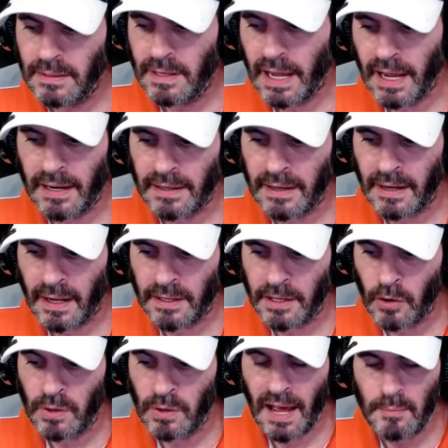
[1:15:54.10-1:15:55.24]
and
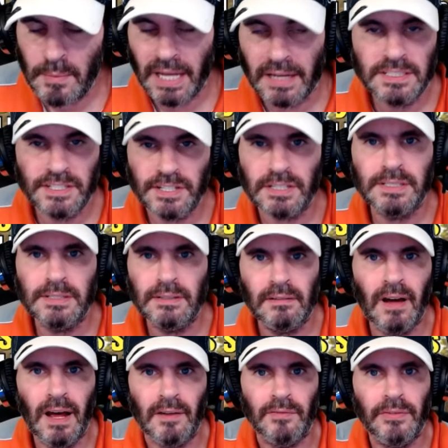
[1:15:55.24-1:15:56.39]
no comments, just
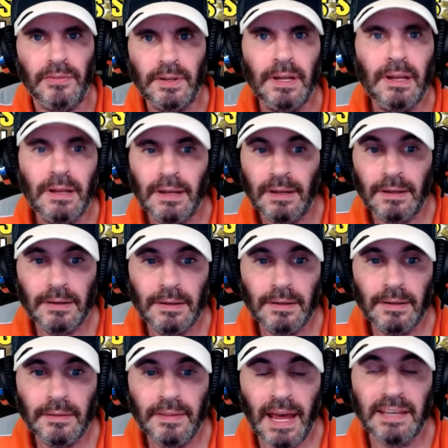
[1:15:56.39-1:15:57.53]
love.
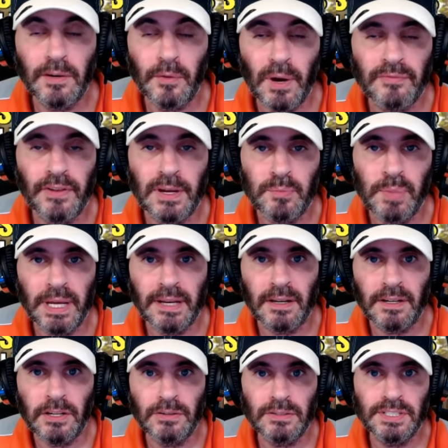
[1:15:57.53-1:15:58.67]
Thank you, FAP, a
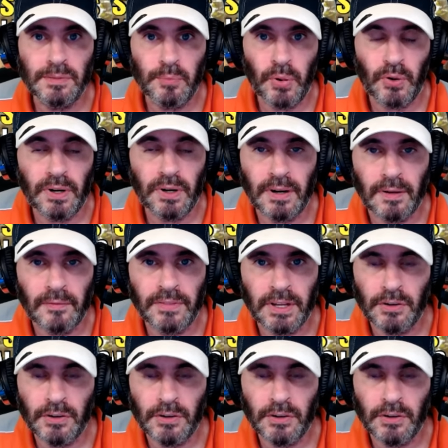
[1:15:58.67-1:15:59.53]
huge supporter of the